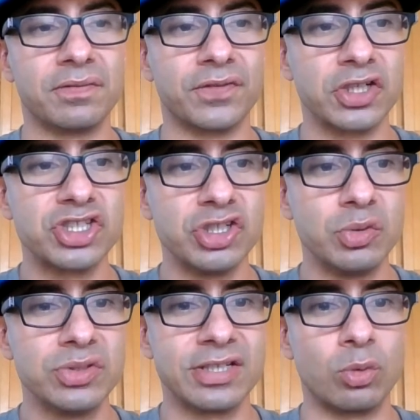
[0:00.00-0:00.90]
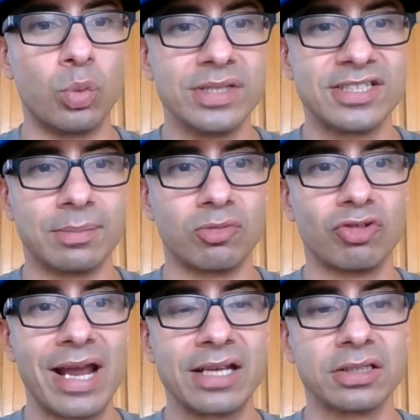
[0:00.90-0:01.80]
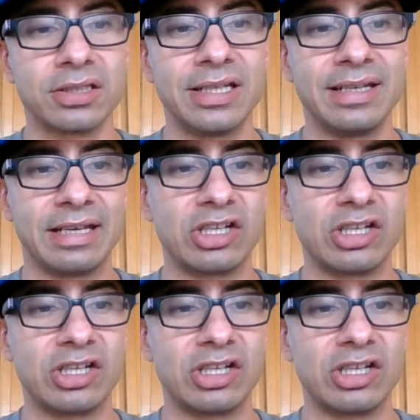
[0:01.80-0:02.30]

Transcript: virtues and wisdom regularly and